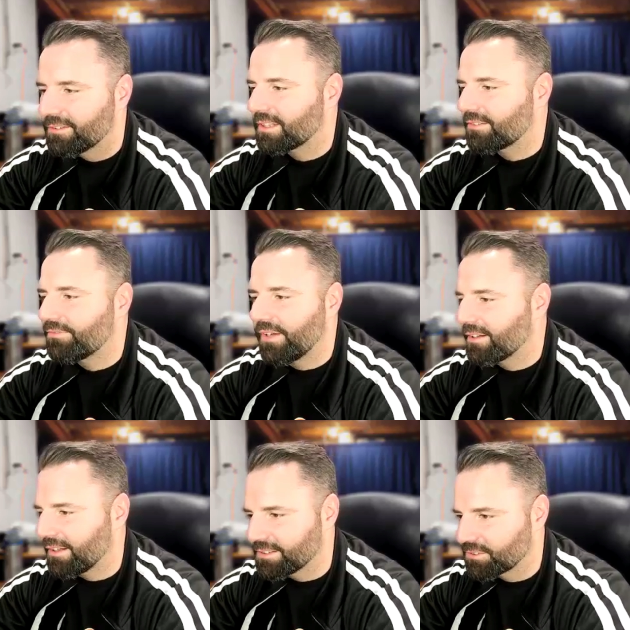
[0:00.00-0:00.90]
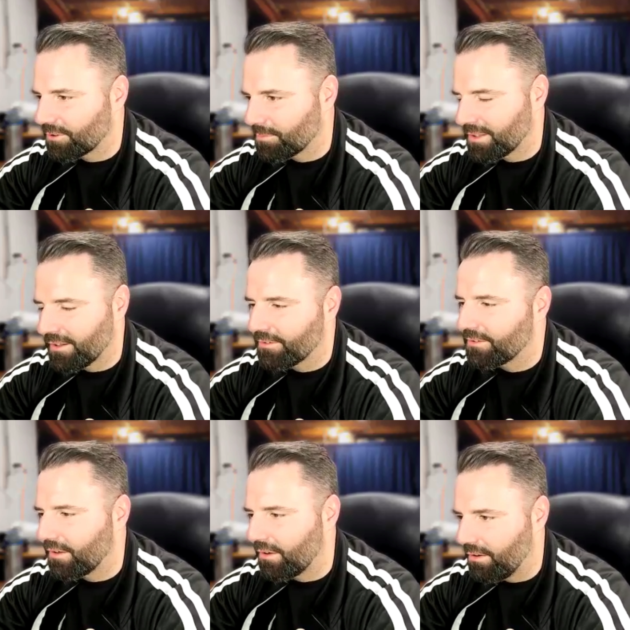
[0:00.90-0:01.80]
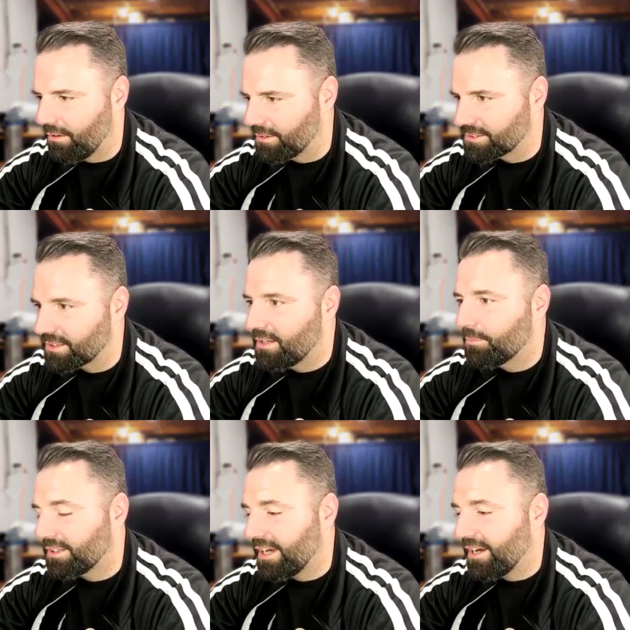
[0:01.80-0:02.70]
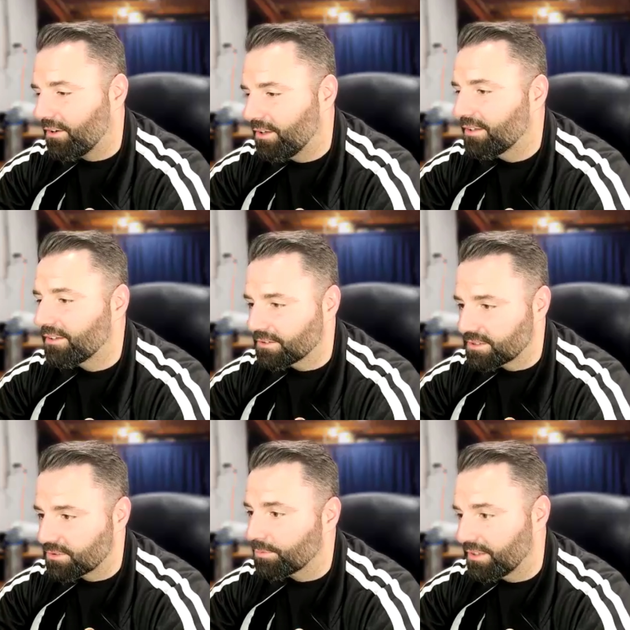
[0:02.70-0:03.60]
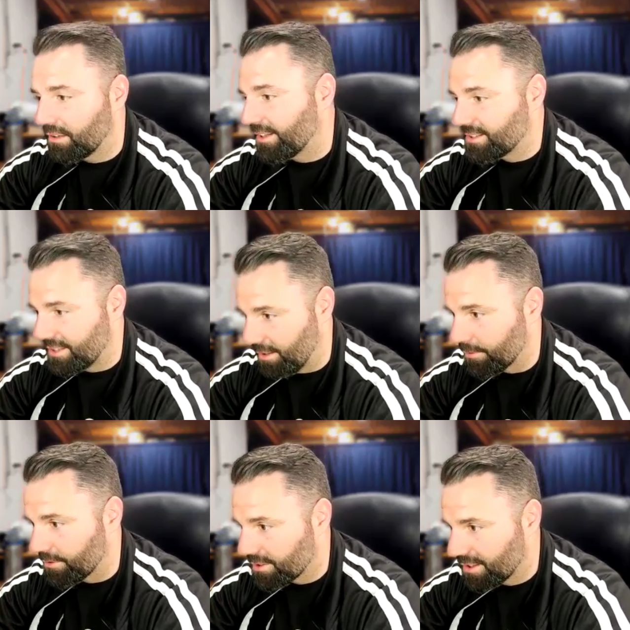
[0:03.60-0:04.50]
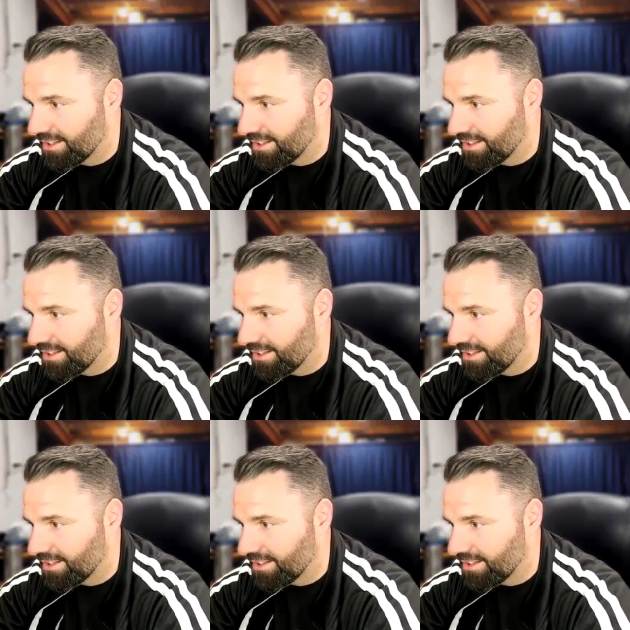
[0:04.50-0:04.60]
there's like fake ice cream in there and dolls. But now there's 3 lightsabers.